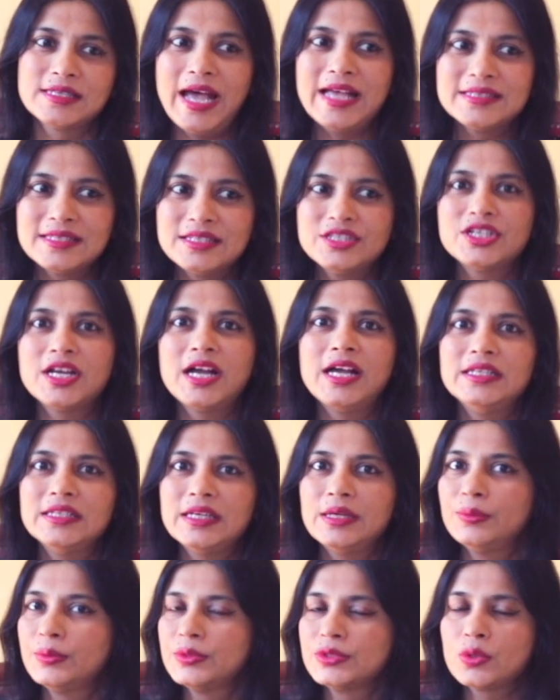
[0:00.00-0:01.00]
As a child,
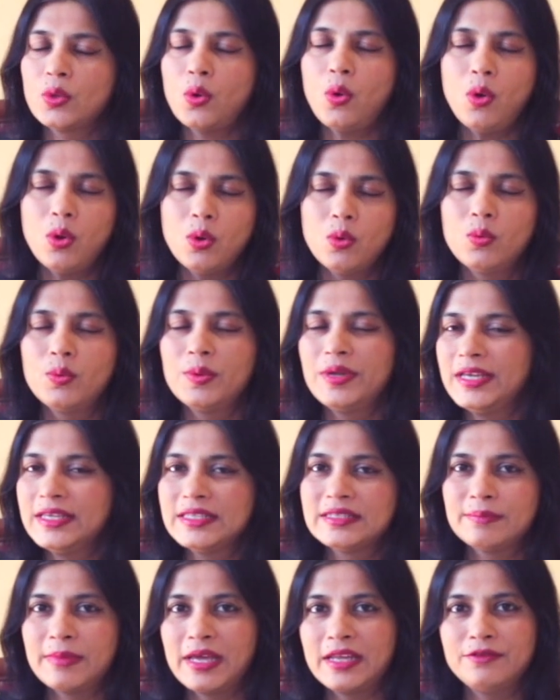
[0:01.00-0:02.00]
I was
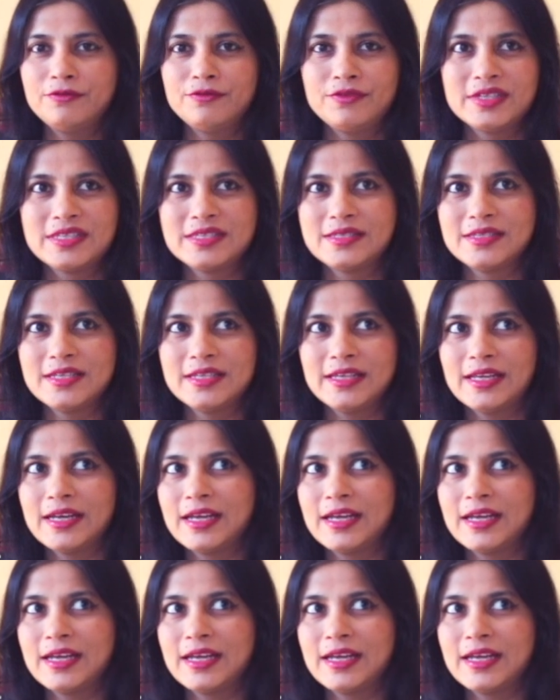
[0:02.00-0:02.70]
always manifesting,